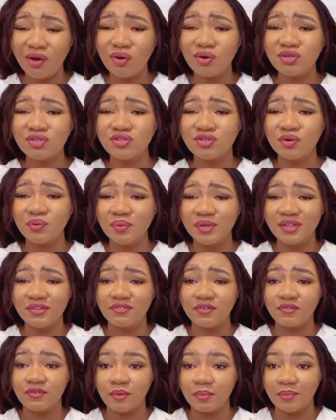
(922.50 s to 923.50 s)
Also,
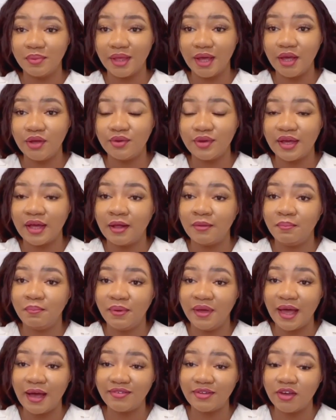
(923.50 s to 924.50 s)
from there you can
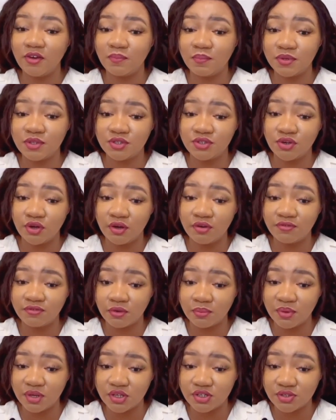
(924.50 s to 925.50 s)
pay. After you put in your
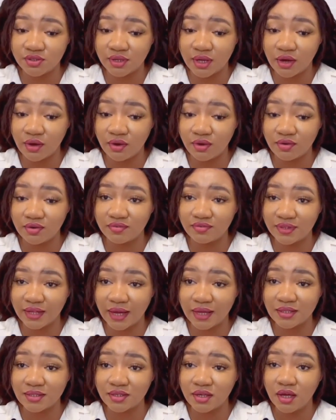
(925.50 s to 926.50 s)
information and all of
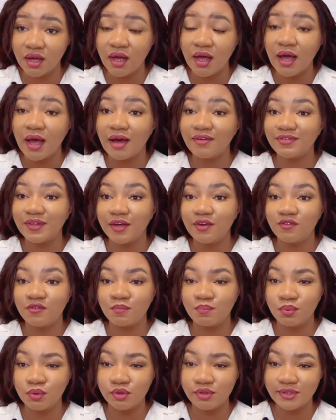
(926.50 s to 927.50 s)
that, after
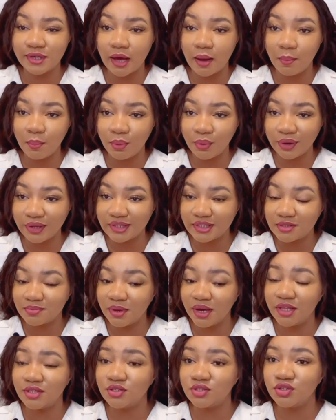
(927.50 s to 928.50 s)
you've booked your
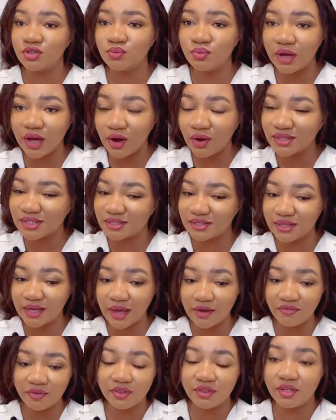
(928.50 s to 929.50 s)
appointment,
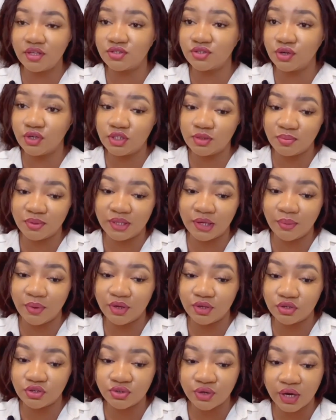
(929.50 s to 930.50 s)
everything is going to be there
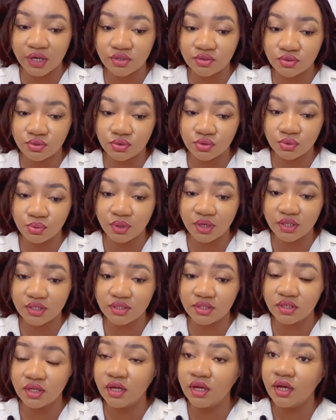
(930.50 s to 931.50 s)
when you try to do
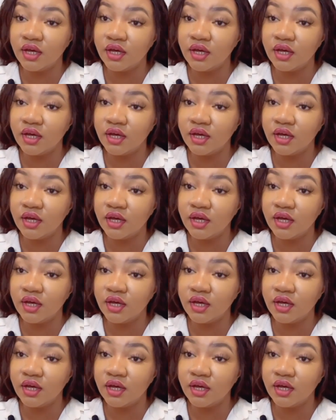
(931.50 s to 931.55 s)
it.